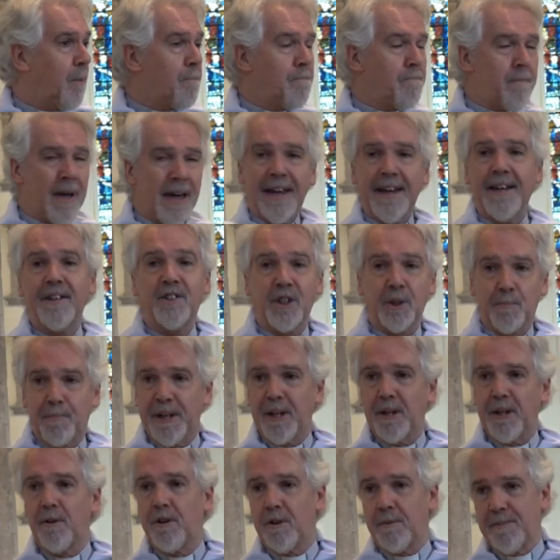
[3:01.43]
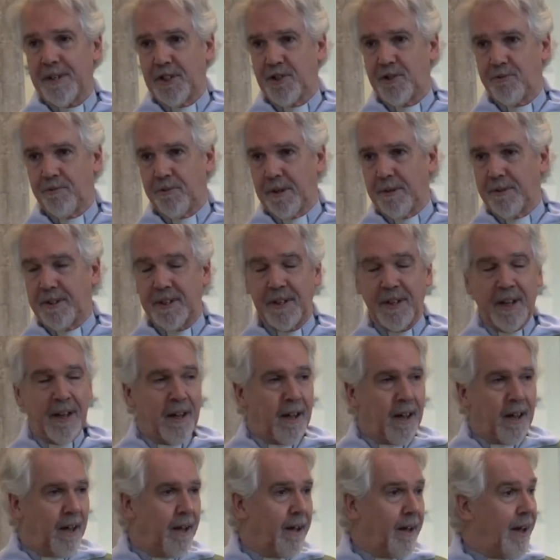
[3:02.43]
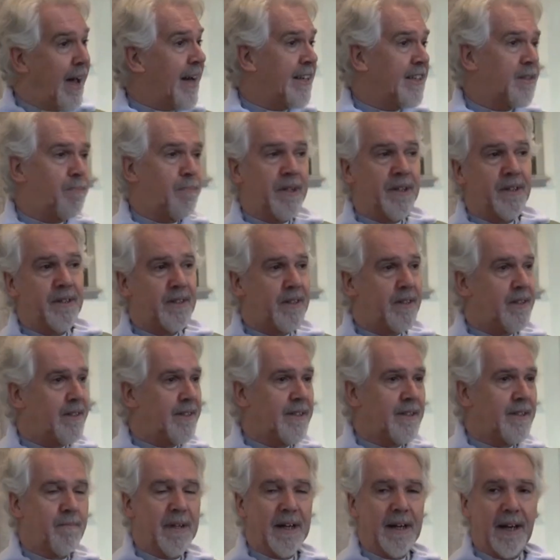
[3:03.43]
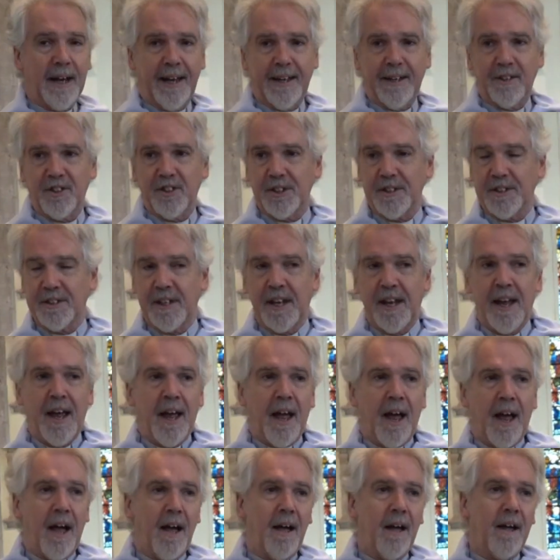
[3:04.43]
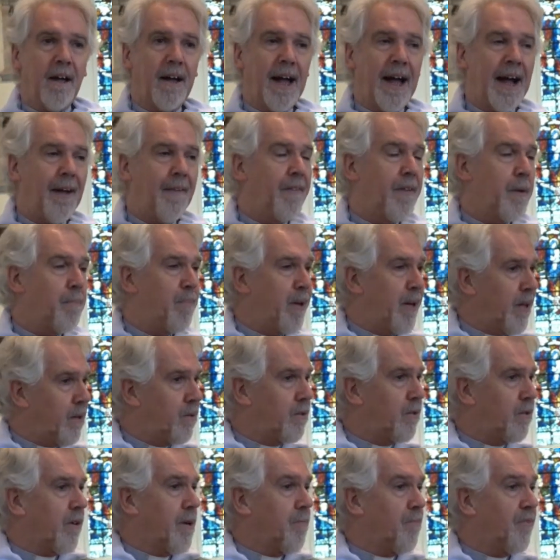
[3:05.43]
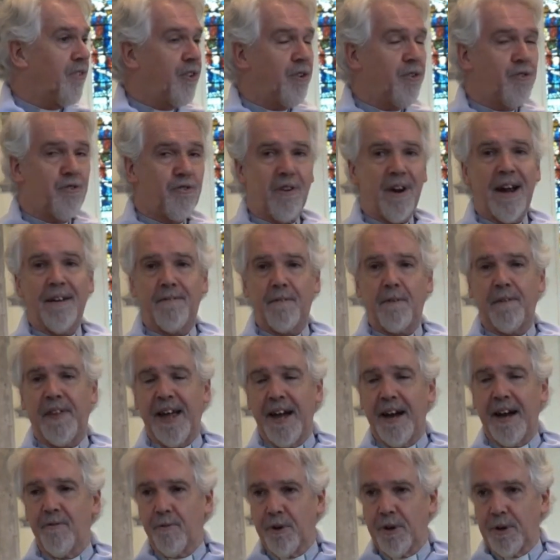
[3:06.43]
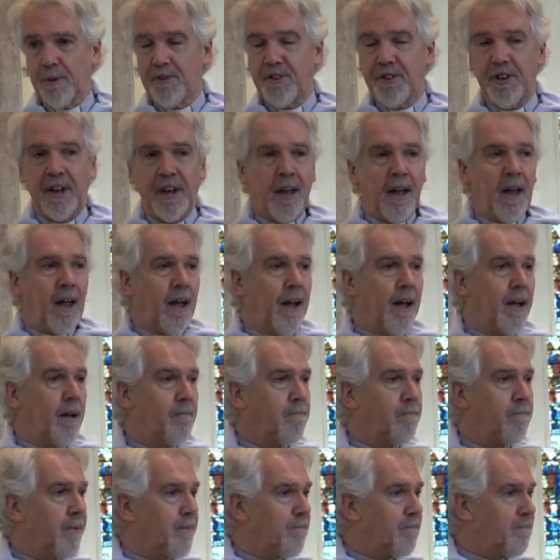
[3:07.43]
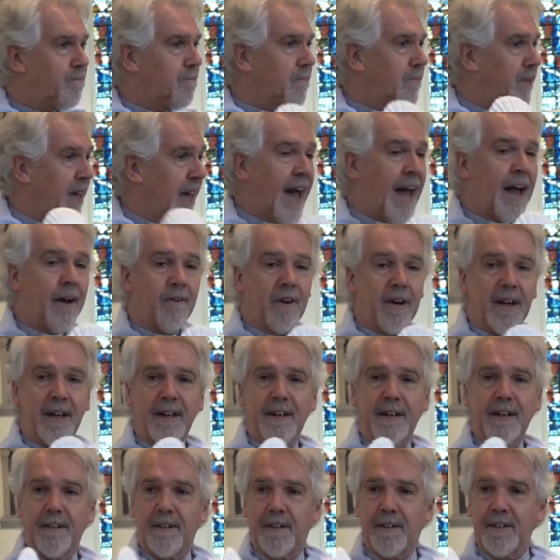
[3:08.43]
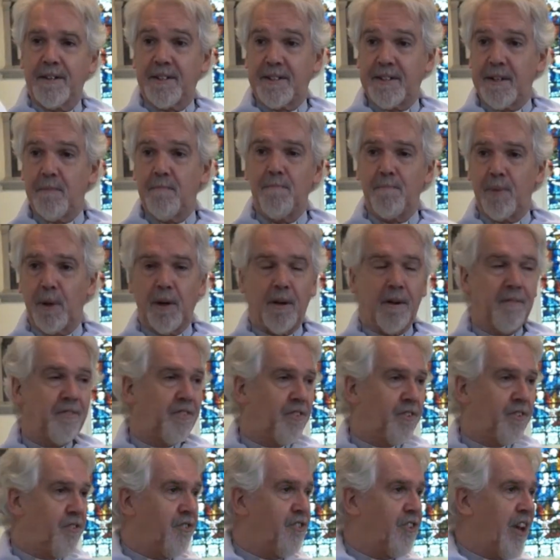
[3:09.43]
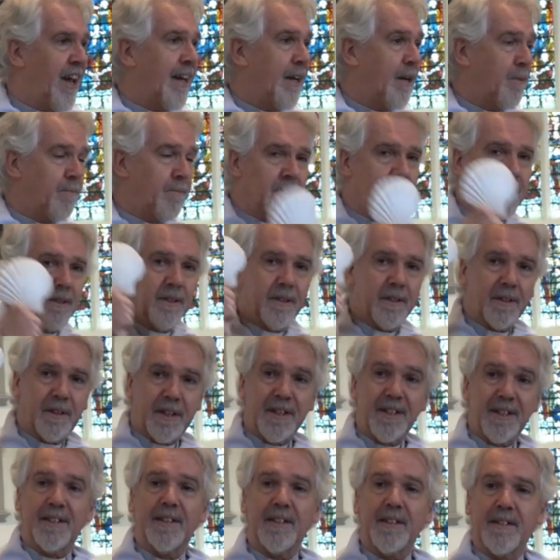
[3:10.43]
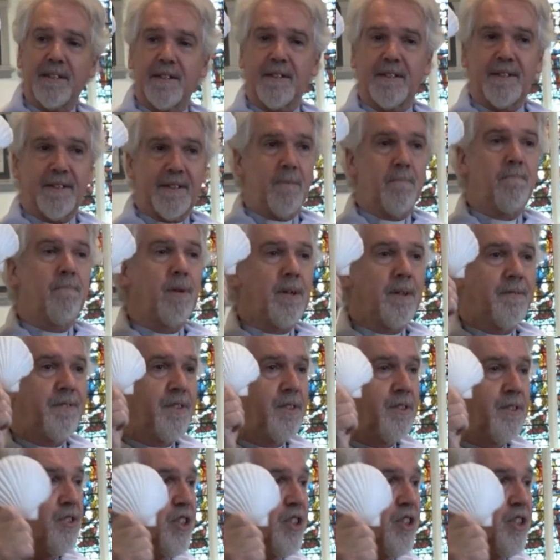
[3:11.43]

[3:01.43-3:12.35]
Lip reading: major pilgrimage route, has been since the Middle Ages. And the pilgrims who travel that route carry the symbol of St. James, and this is the symbol of St.